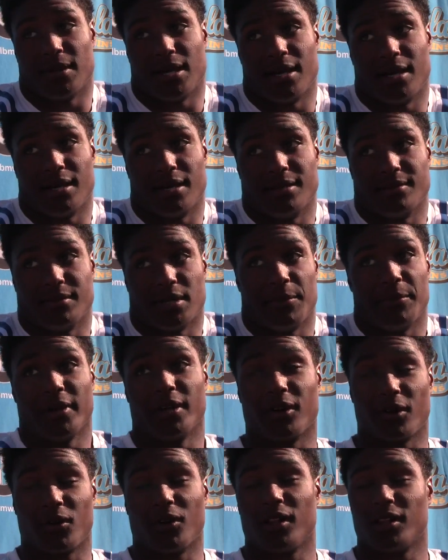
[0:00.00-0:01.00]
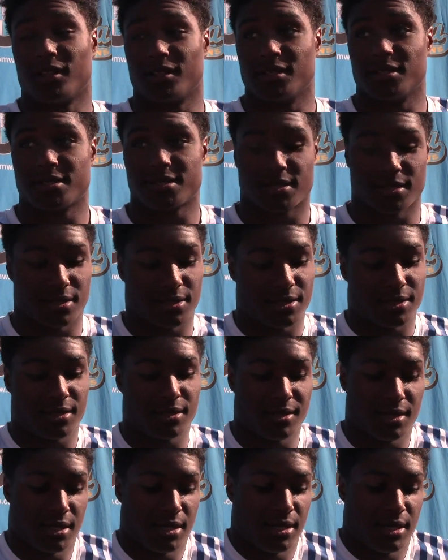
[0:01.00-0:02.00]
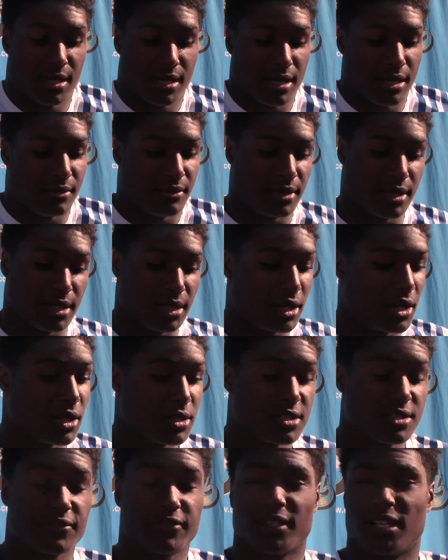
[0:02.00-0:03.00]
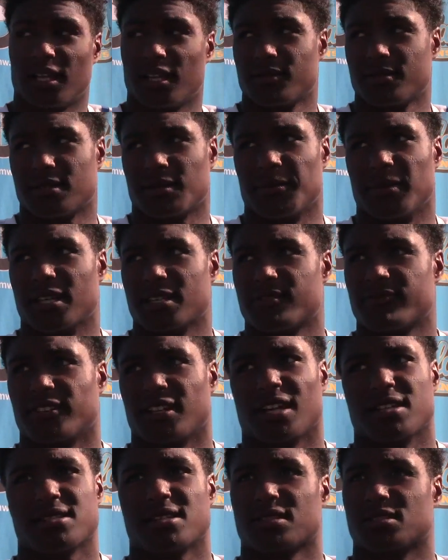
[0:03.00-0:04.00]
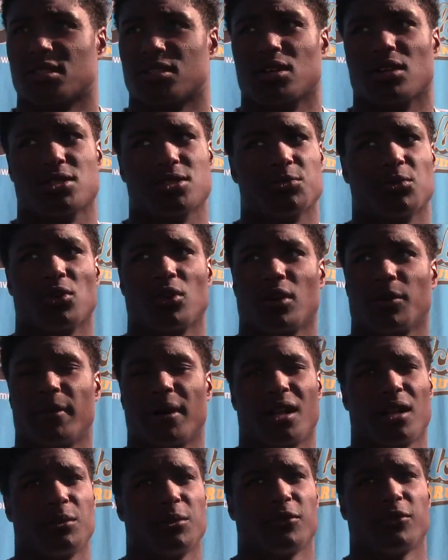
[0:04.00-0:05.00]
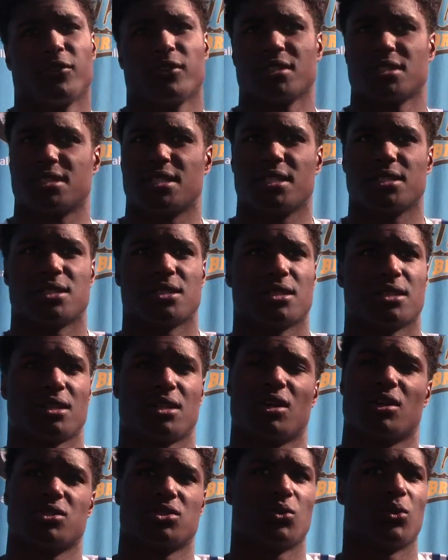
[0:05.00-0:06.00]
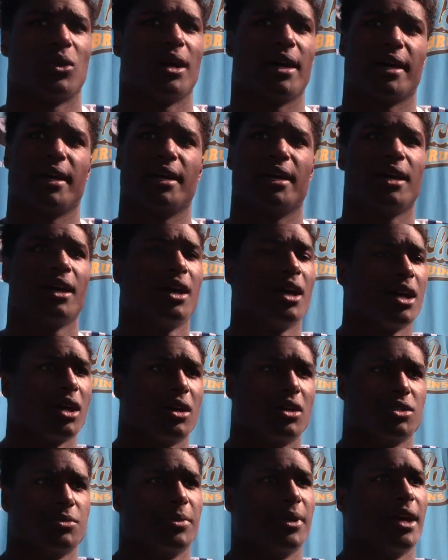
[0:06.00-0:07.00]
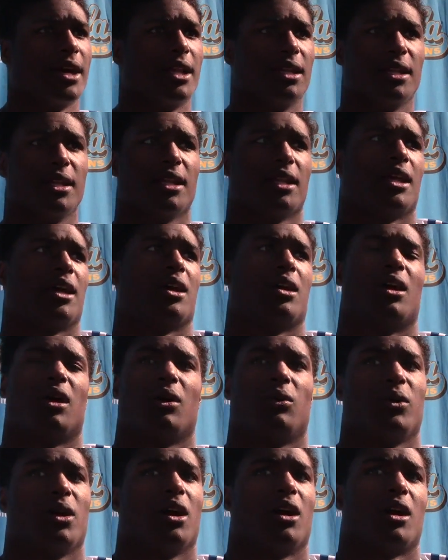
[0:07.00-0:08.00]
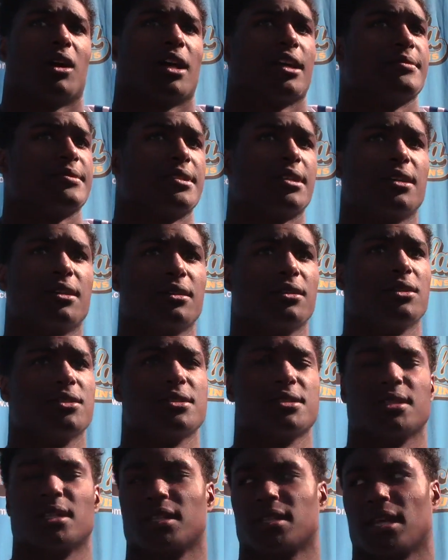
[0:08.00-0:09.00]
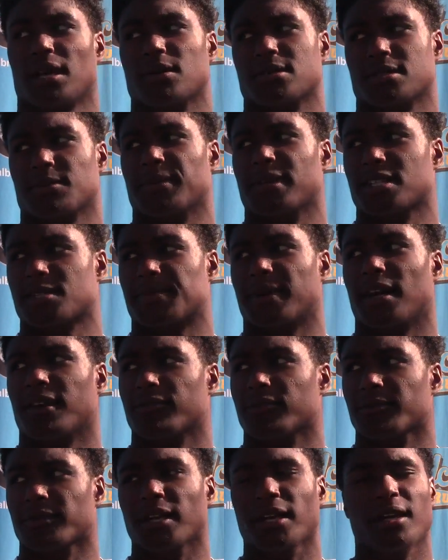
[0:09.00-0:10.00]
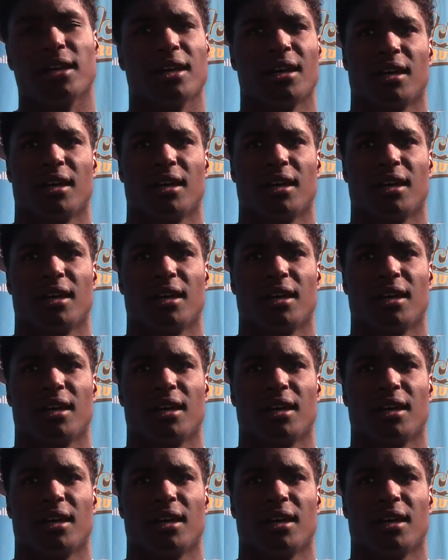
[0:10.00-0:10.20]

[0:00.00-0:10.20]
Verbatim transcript: my, my better quality. So I mean, the coaches felt like it was the best fit. I talked to Coach Mora about it before the season, Coach White, Coach Bradley, and they all, we all came to the conclusion that that was the best spot for me.